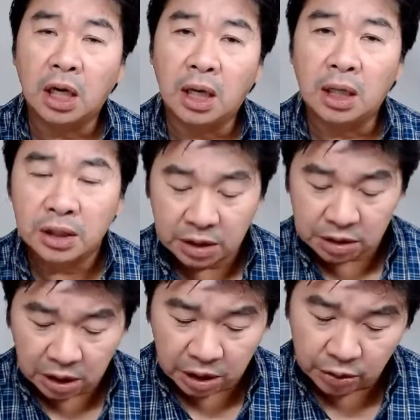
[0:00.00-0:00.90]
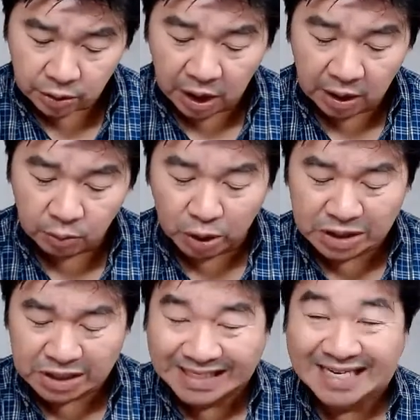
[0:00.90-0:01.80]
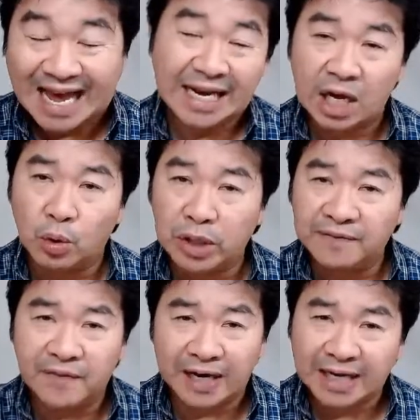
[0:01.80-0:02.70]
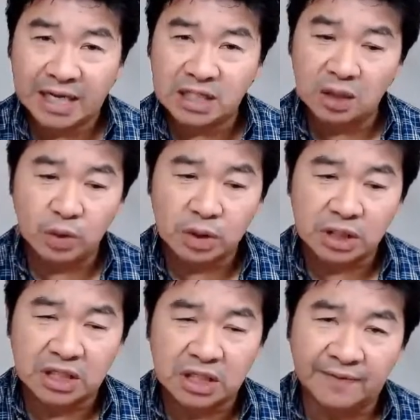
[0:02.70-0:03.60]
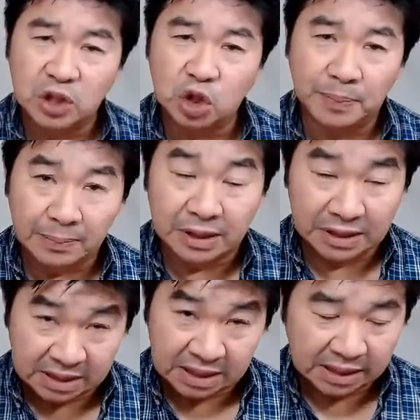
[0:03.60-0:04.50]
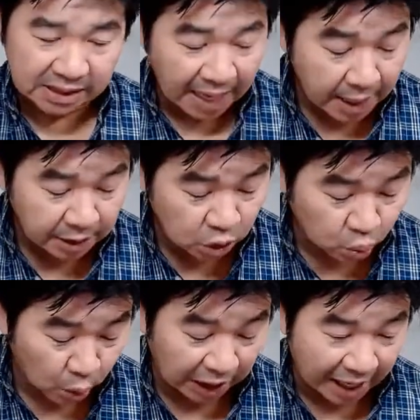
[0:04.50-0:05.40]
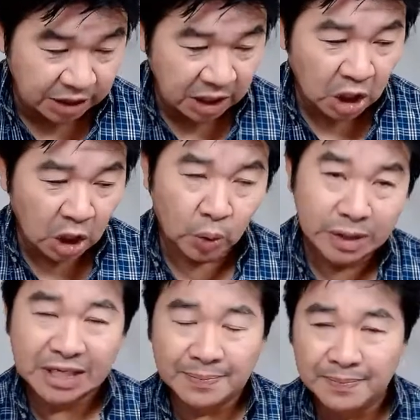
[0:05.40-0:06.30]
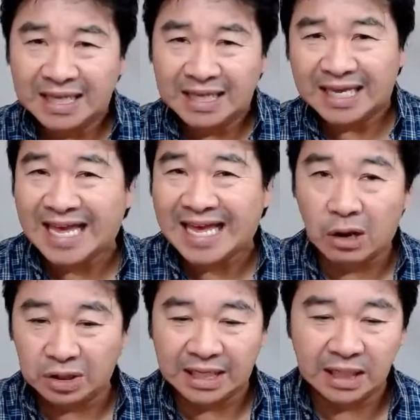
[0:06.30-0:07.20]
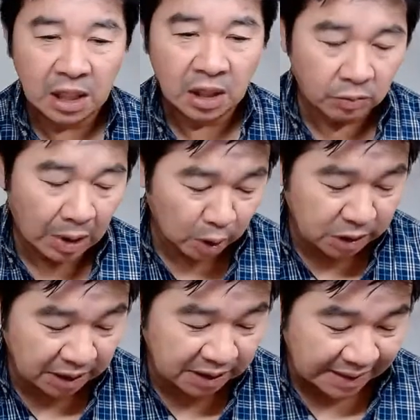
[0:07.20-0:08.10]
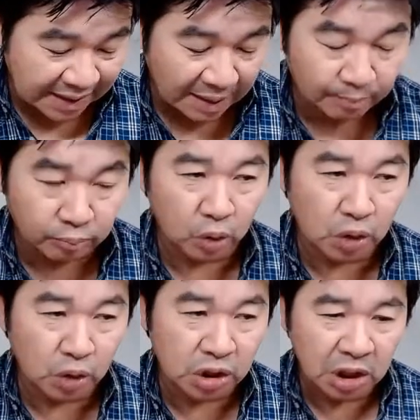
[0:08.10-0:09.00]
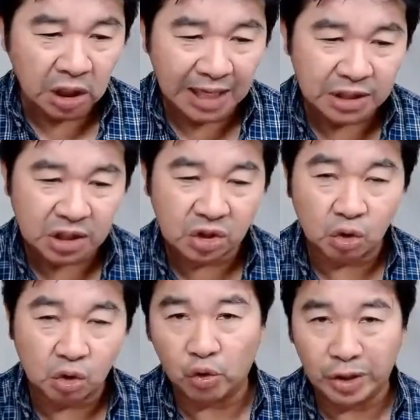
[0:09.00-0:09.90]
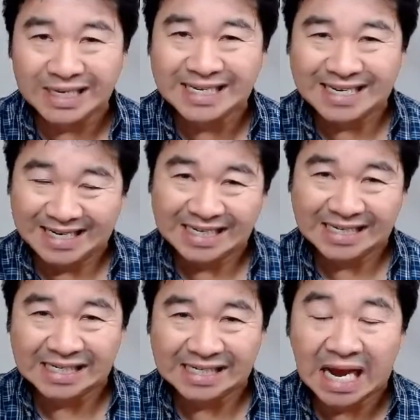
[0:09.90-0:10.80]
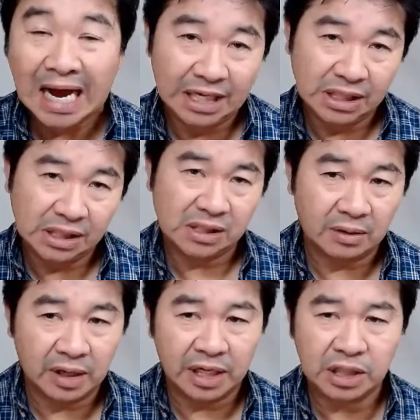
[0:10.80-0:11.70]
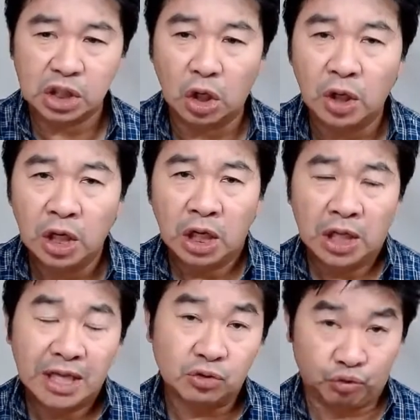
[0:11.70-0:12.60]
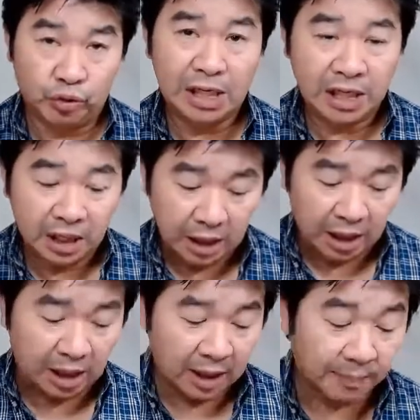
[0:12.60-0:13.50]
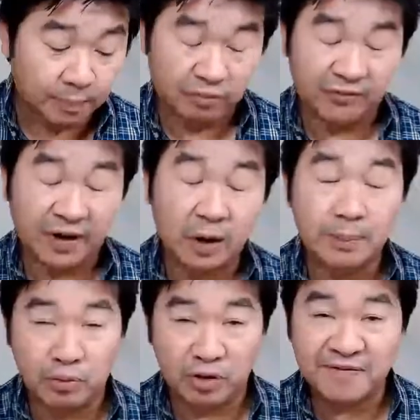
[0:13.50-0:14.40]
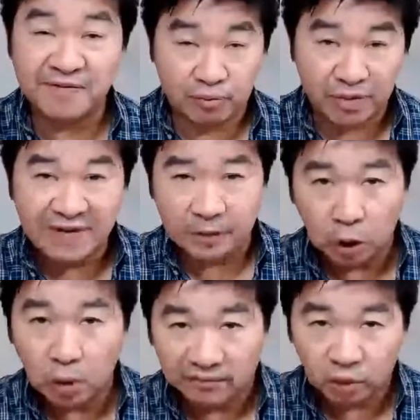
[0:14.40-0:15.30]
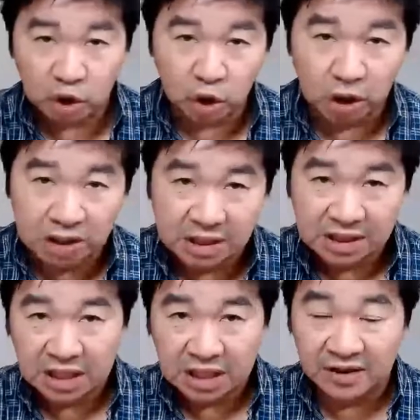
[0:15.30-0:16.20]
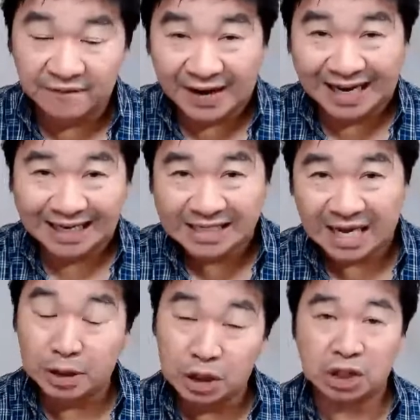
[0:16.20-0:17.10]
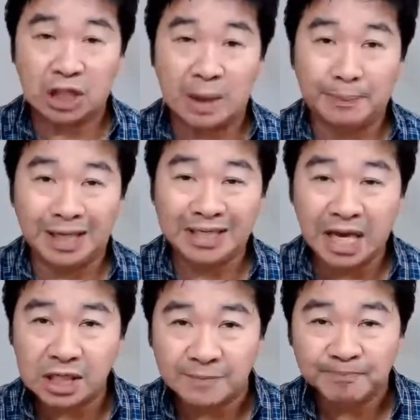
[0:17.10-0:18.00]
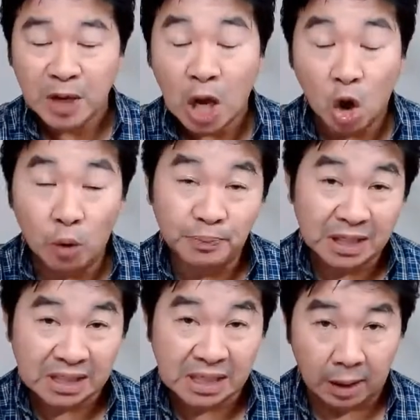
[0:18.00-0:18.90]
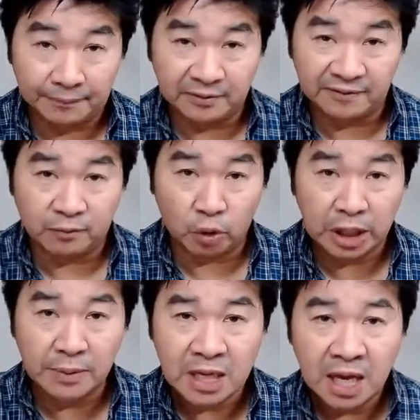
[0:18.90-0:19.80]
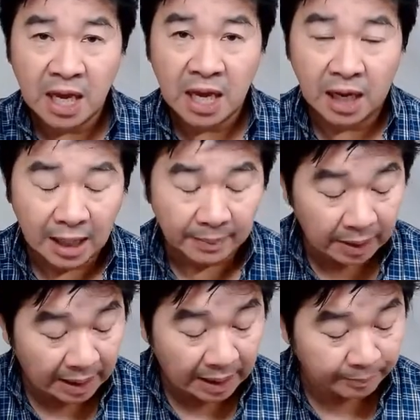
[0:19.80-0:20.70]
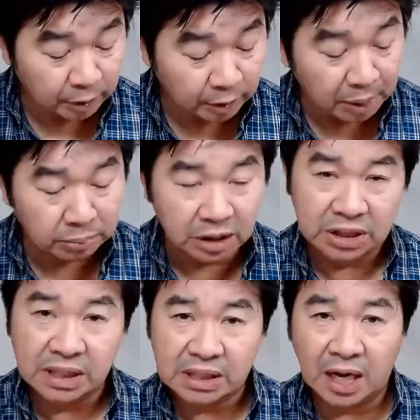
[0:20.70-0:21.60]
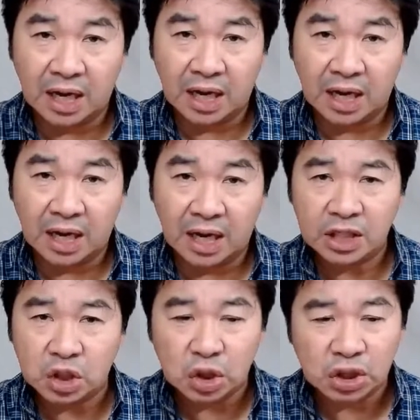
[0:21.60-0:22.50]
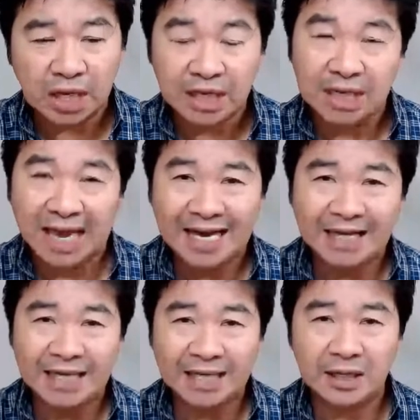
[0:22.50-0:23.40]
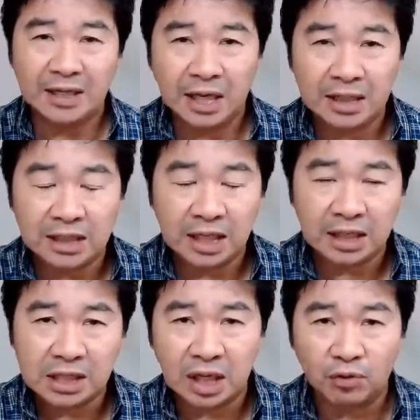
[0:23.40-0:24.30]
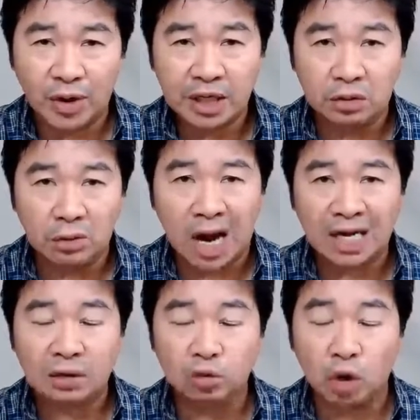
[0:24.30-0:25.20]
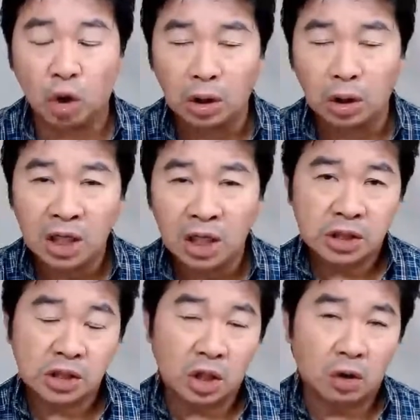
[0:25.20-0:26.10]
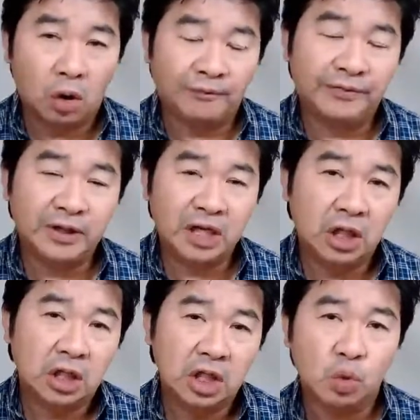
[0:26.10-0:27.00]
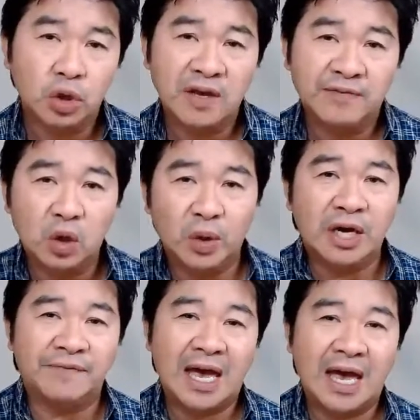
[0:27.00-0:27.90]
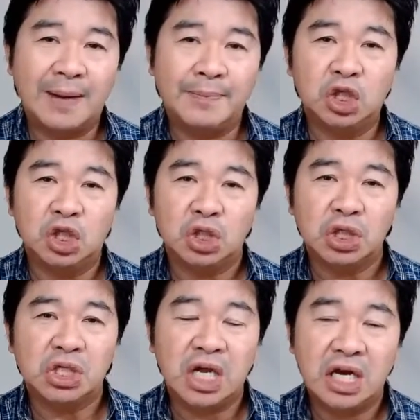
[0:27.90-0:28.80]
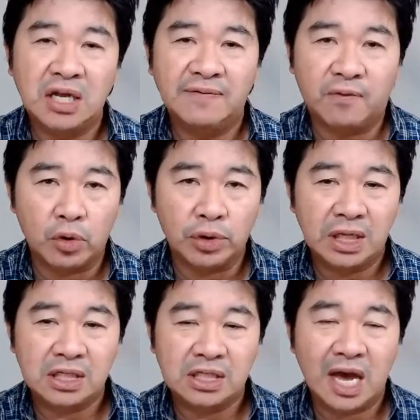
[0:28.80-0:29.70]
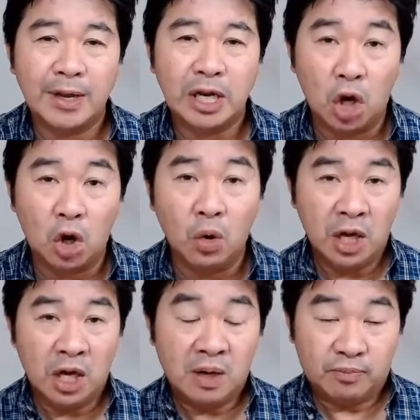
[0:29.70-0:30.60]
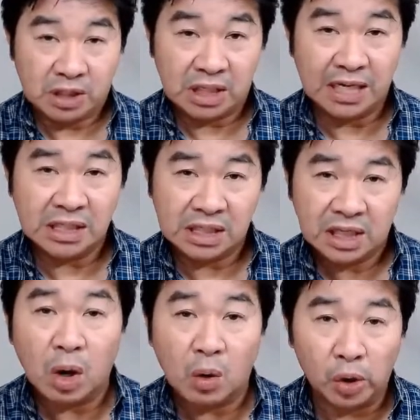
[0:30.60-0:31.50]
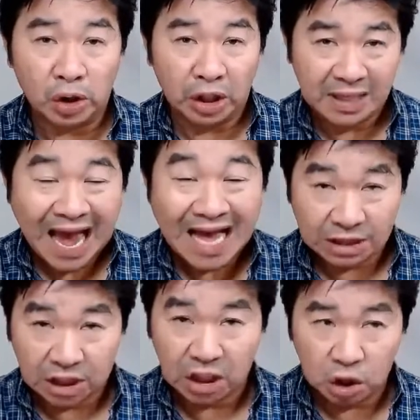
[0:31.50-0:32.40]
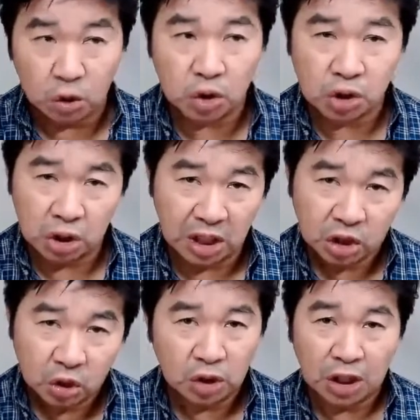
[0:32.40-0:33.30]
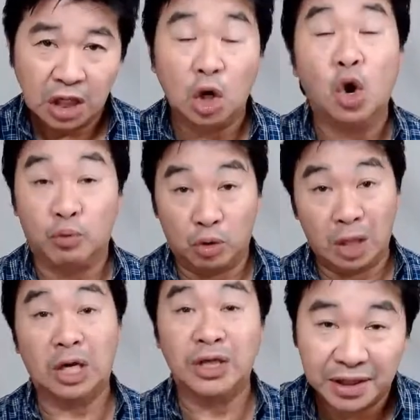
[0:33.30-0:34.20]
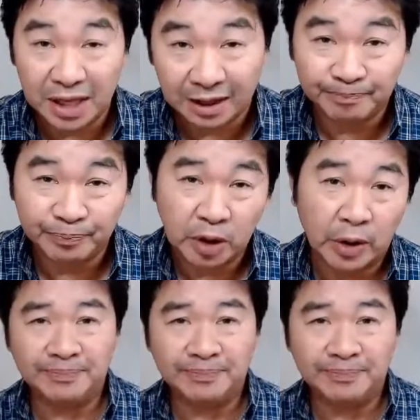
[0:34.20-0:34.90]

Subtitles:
there's another, what's debt and equity financing, what's the difference, you should be able to discuss that, as well as what does it mean that accounting represents numbers as stories in disguise. All right, so that's really a very brief preview of what you're going to see on the final exam in just a couple of days. Hope this is helpful for you. I'm going to publish this up today as soon as I can edit it and get this thing ready to rock and roll. So hopefully this will give you enough ammunition to study for the exam and know precisely what we're going to be asking you so that you can hit a home run on that thing. Alrighty?